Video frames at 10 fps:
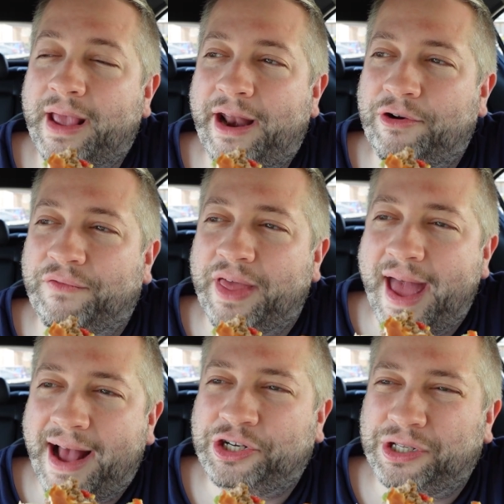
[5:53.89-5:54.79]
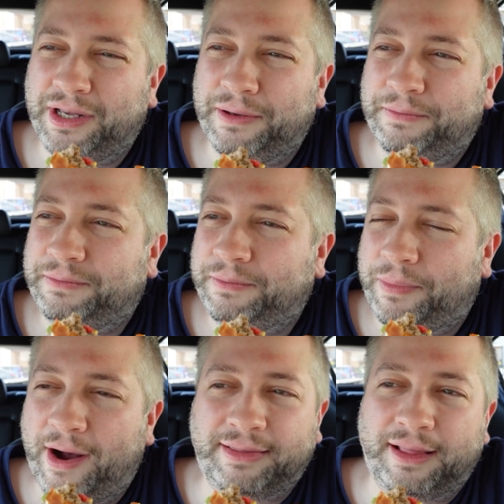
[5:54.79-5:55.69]
I don't know if they actually
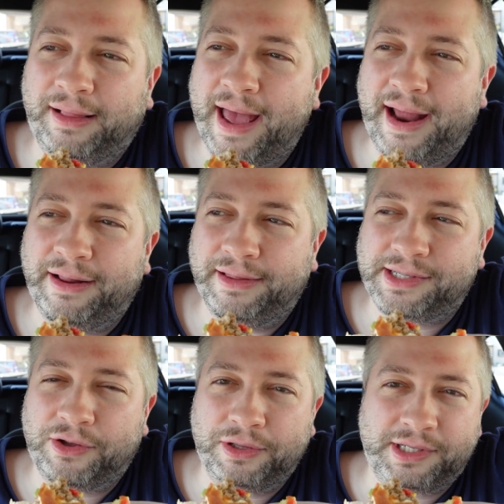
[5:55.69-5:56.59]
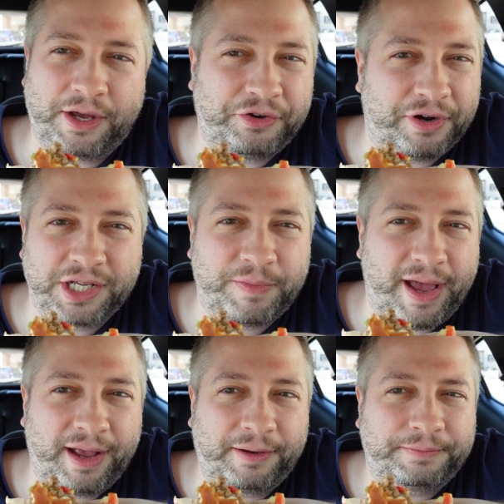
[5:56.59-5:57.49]
bought the land of this old SunTrust
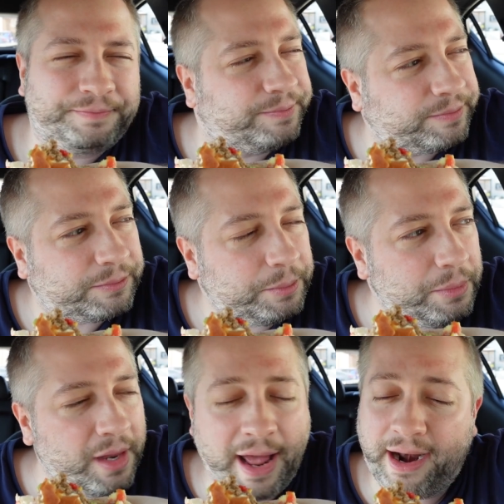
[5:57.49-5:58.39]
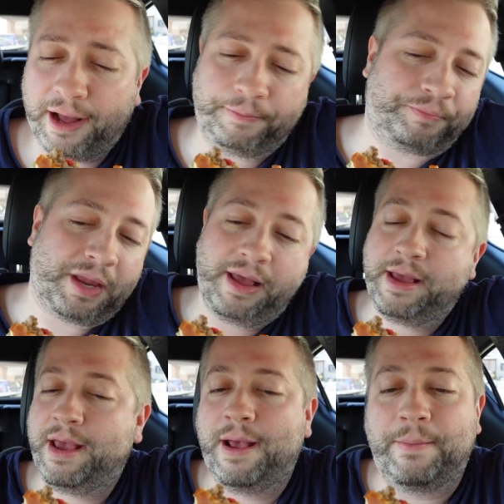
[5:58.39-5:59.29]
Bank. I don't know.
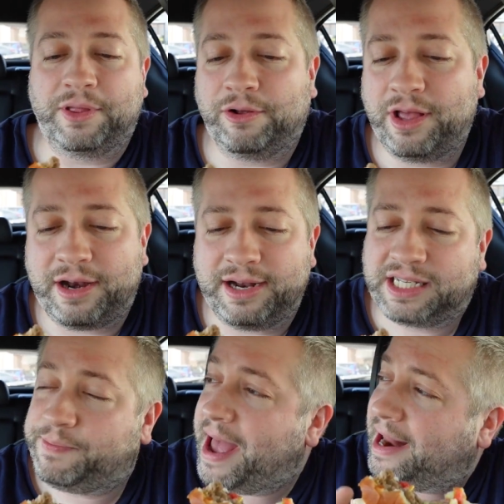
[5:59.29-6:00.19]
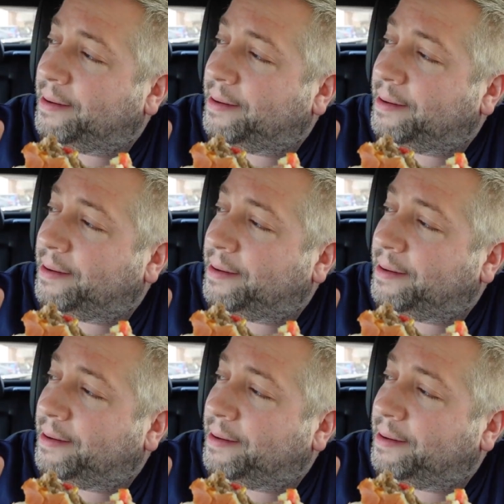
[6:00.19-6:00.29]
But they're looking at expanding.